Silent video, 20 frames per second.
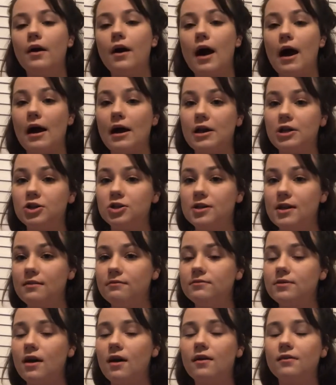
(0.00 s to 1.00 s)
I
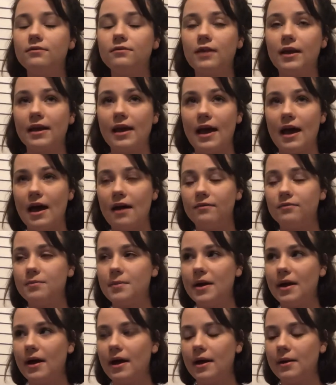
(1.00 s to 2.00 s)
shaved off like half
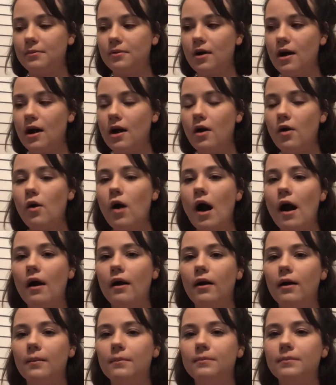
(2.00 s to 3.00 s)
my eyebrow
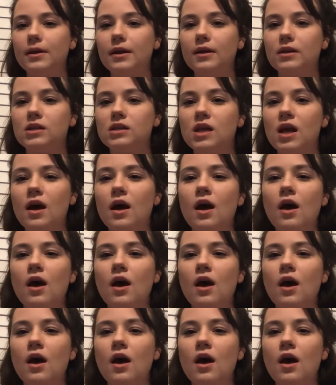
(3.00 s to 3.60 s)
um, because